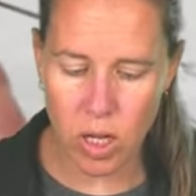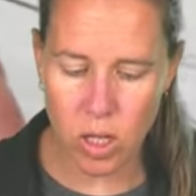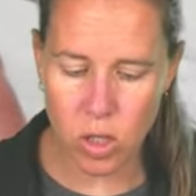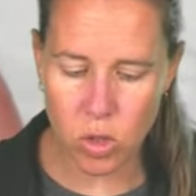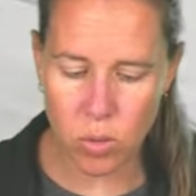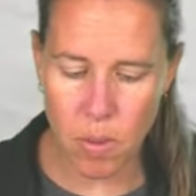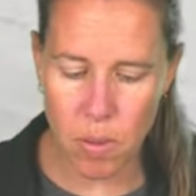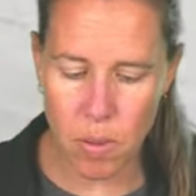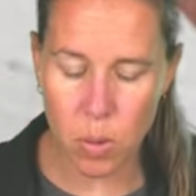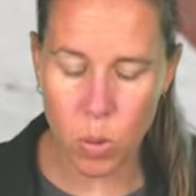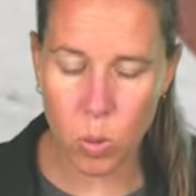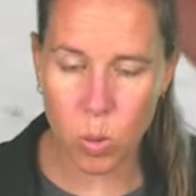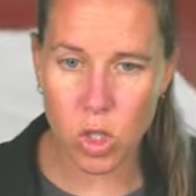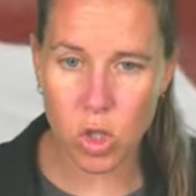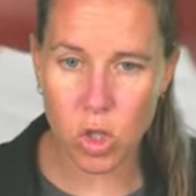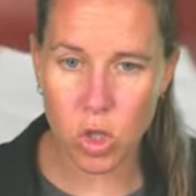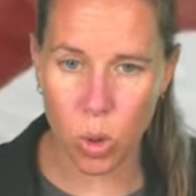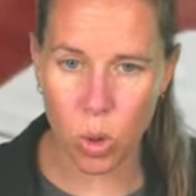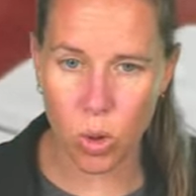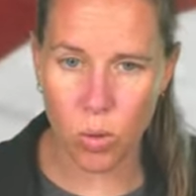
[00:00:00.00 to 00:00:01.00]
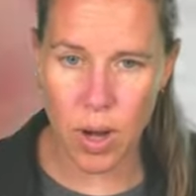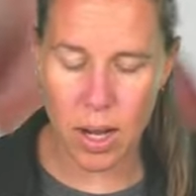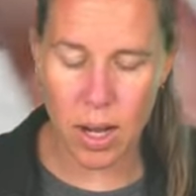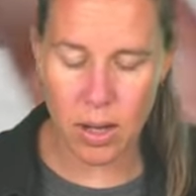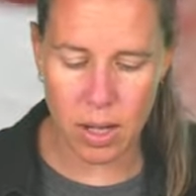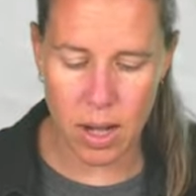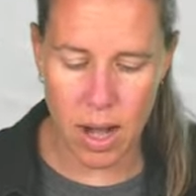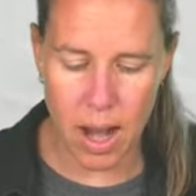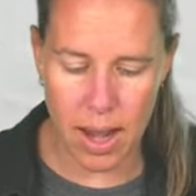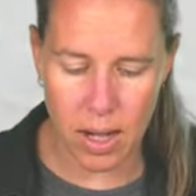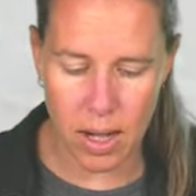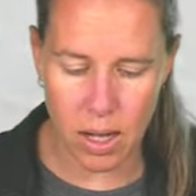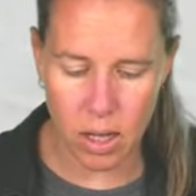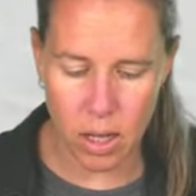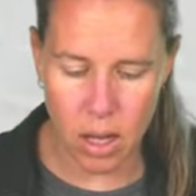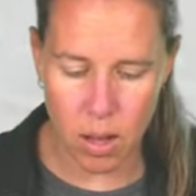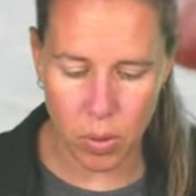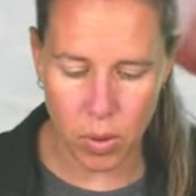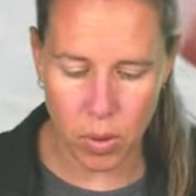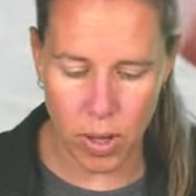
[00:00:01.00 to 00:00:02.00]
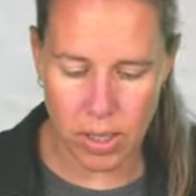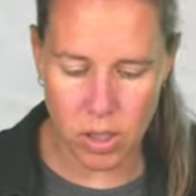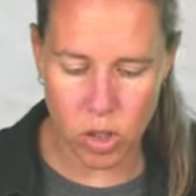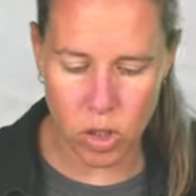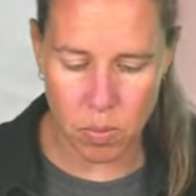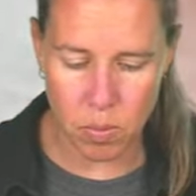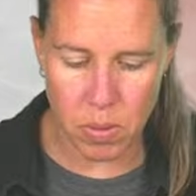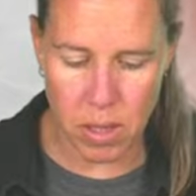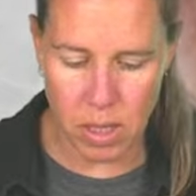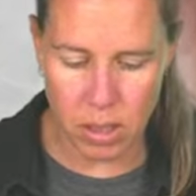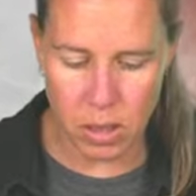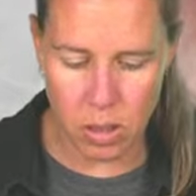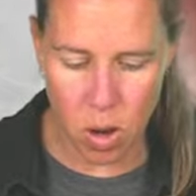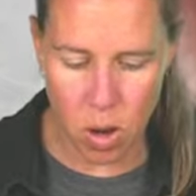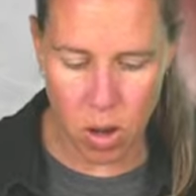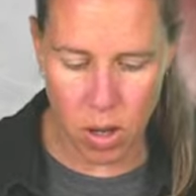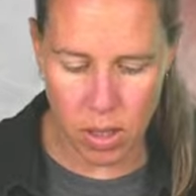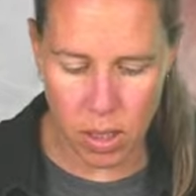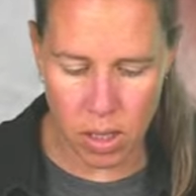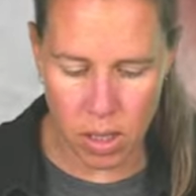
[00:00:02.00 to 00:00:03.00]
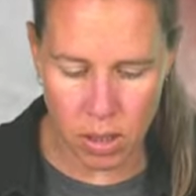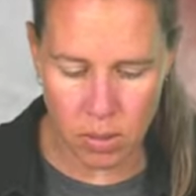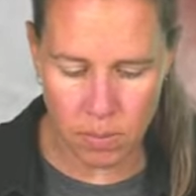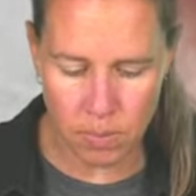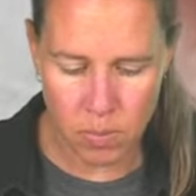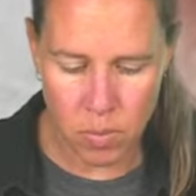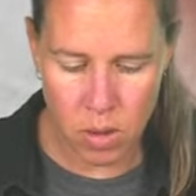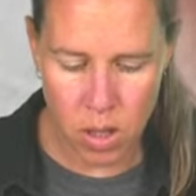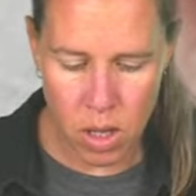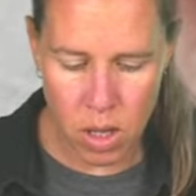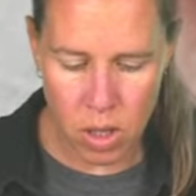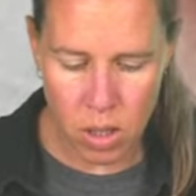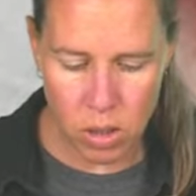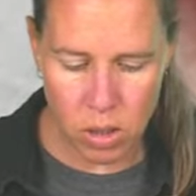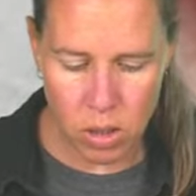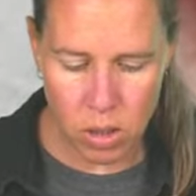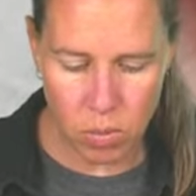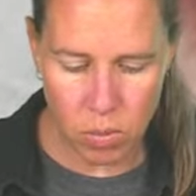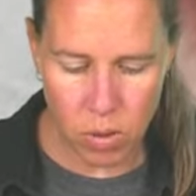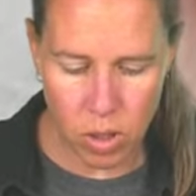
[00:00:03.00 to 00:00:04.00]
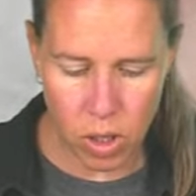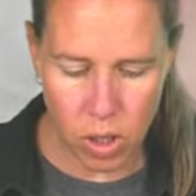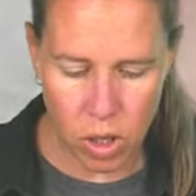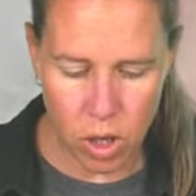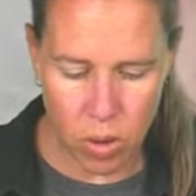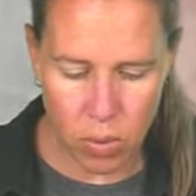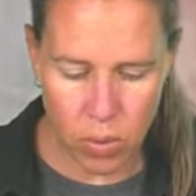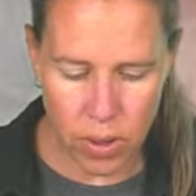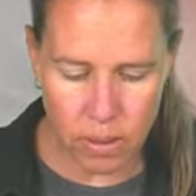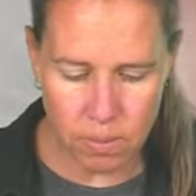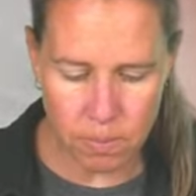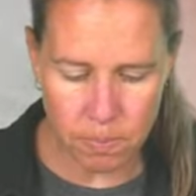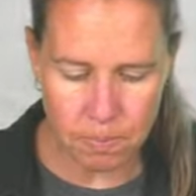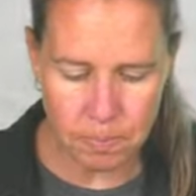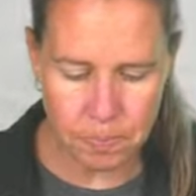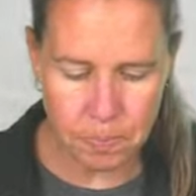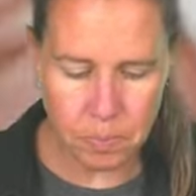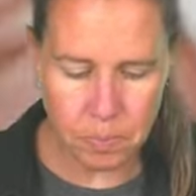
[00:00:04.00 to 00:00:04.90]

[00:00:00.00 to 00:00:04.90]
Because remember, we sewed around and added a couple extra beads on here. So I'm going to go in